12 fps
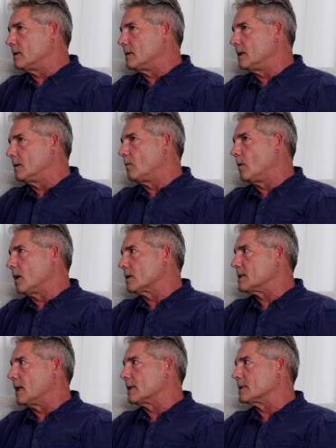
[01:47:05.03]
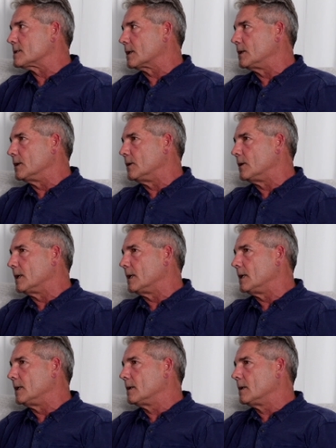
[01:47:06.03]
It walks like a
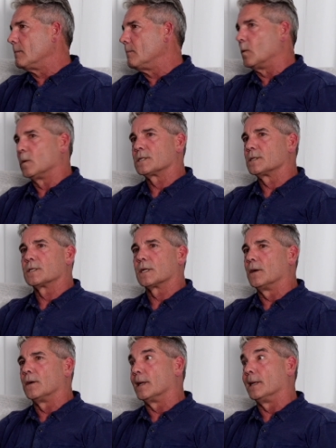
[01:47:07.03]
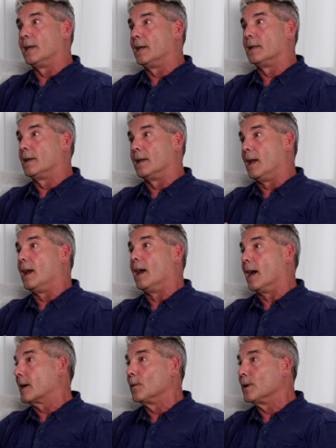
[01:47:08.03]
security. But what's the security?
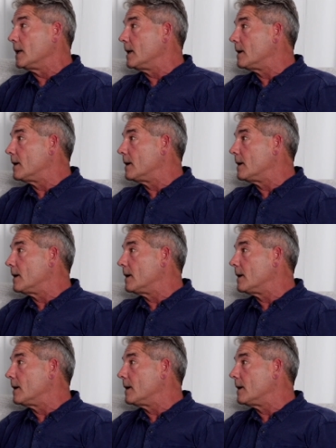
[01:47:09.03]
Equity,